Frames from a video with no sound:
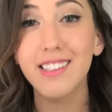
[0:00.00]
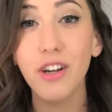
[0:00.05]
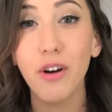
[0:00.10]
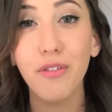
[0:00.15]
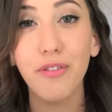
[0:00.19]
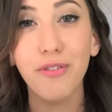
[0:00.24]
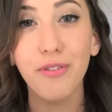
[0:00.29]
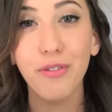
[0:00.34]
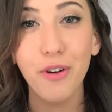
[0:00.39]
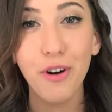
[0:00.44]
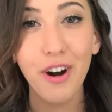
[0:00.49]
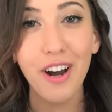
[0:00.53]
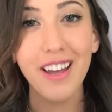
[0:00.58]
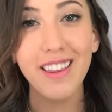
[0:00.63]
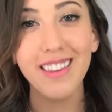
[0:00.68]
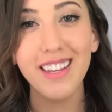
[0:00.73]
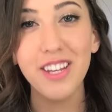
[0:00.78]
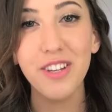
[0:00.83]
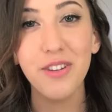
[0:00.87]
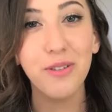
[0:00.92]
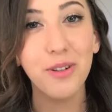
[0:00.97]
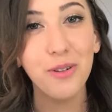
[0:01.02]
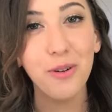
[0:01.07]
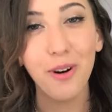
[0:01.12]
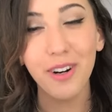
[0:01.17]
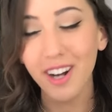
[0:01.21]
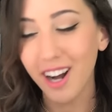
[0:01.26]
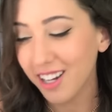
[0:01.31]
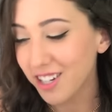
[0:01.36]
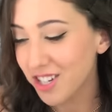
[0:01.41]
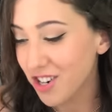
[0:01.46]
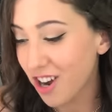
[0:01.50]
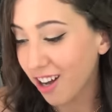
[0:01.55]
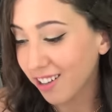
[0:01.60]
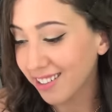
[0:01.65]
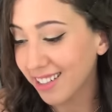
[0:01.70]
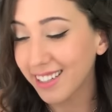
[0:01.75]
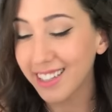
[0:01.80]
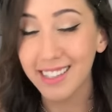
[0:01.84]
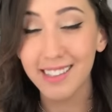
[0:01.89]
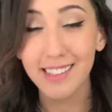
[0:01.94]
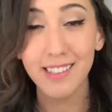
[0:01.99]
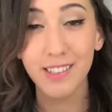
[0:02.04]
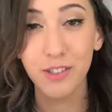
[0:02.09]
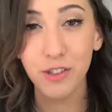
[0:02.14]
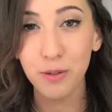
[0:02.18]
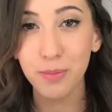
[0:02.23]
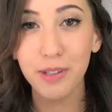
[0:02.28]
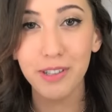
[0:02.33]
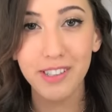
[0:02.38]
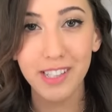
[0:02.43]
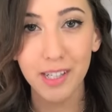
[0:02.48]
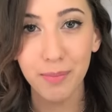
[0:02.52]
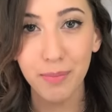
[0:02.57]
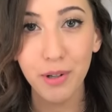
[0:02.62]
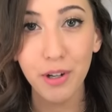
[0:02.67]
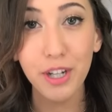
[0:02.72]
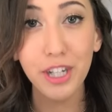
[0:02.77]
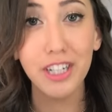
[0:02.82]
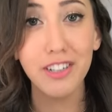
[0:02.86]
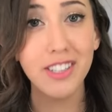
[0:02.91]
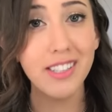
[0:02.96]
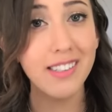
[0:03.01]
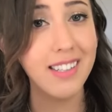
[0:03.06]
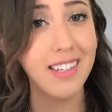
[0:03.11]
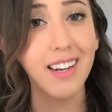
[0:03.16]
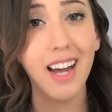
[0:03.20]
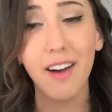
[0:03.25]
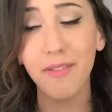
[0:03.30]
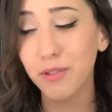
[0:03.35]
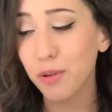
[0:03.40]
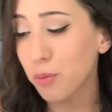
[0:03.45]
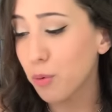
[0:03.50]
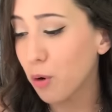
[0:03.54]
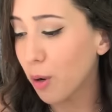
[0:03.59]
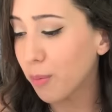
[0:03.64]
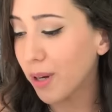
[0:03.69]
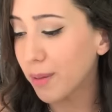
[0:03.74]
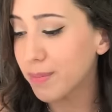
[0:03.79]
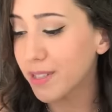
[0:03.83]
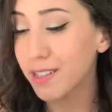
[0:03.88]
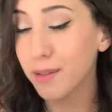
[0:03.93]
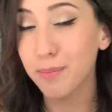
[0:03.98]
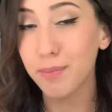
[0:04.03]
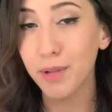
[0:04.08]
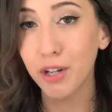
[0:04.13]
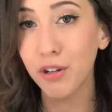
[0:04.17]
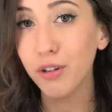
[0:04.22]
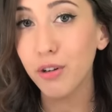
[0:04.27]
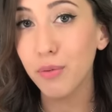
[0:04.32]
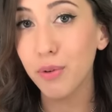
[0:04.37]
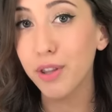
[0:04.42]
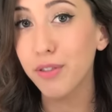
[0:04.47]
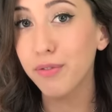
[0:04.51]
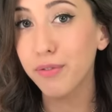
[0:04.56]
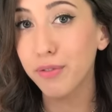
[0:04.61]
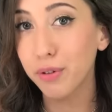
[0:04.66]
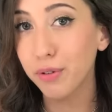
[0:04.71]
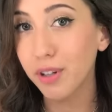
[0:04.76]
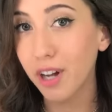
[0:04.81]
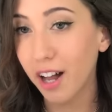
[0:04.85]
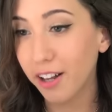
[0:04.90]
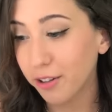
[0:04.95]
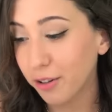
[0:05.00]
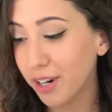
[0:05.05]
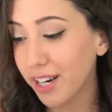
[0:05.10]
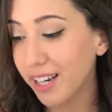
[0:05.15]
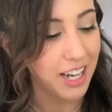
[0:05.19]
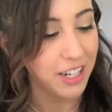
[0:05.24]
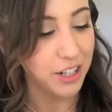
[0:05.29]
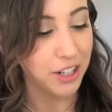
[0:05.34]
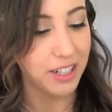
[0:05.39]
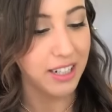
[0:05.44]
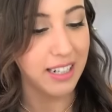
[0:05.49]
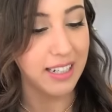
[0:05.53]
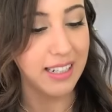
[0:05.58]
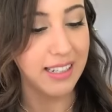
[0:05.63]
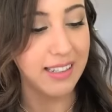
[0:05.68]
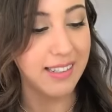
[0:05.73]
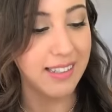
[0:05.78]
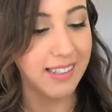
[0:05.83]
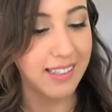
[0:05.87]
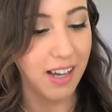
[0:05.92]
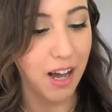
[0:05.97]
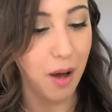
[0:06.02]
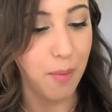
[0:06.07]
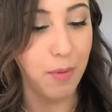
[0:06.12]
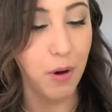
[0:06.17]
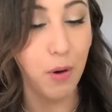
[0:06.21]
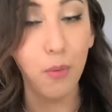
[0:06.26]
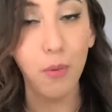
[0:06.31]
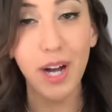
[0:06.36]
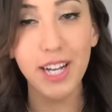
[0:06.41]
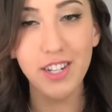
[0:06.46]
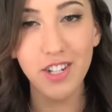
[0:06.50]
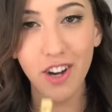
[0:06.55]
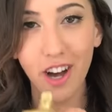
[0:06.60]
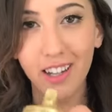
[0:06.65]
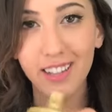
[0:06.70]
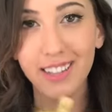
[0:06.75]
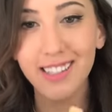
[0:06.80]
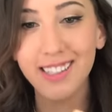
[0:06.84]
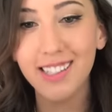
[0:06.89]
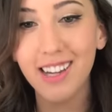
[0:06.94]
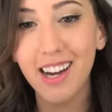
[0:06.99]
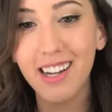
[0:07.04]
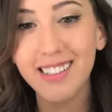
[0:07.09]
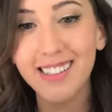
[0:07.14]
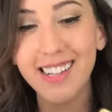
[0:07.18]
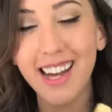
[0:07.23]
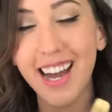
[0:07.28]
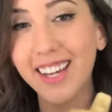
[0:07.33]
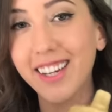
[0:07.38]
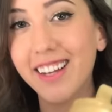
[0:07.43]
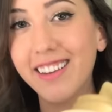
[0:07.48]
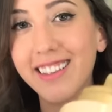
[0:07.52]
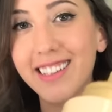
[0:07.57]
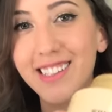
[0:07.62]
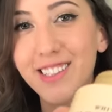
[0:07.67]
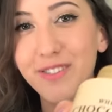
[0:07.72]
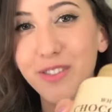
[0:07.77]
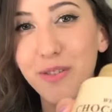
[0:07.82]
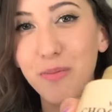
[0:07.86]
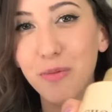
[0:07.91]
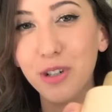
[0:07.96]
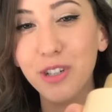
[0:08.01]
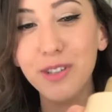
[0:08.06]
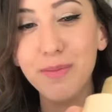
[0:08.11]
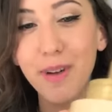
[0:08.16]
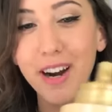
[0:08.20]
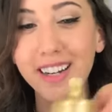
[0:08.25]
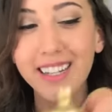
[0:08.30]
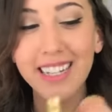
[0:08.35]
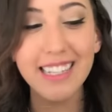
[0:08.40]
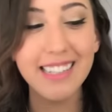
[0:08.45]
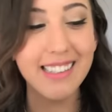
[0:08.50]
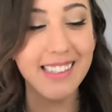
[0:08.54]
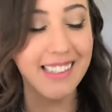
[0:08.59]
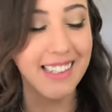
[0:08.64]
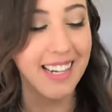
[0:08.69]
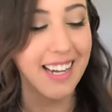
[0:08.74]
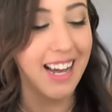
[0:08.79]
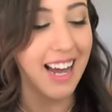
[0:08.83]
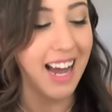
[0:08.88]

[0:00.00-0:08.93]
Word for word: So for the unicorn hot chocolate, it's super simple. You're just gonna have to warm up some milk with food coloring. You're gonna need some white chocolate sauce. I got this from World Markets.